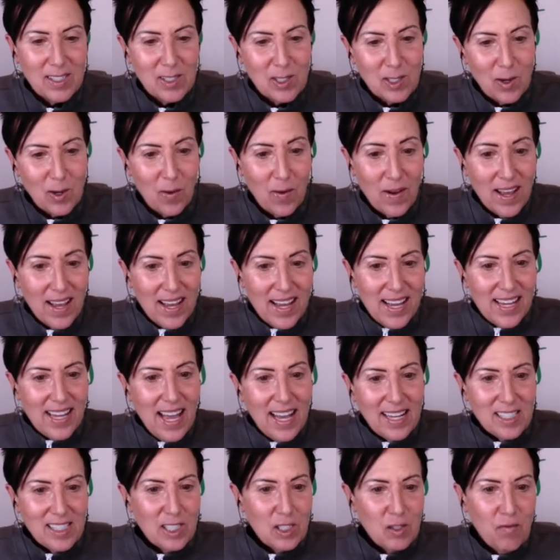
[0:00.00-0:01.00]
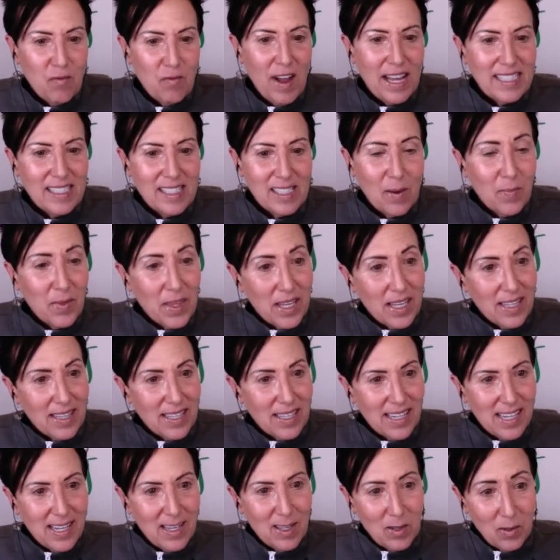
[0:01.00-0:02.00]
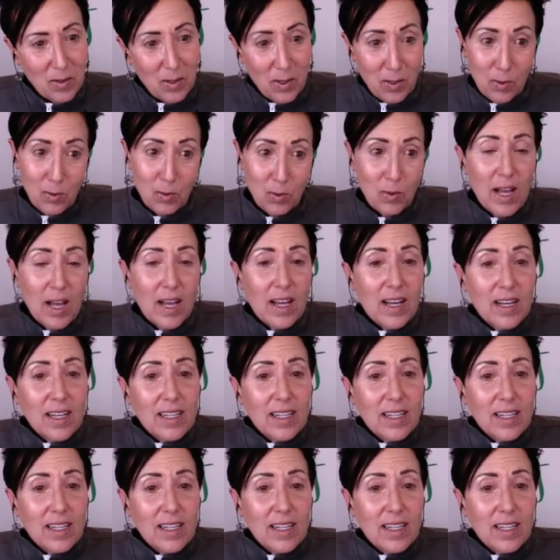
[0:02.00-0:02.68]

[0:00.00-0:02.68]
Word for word: So yeah, just find something that either you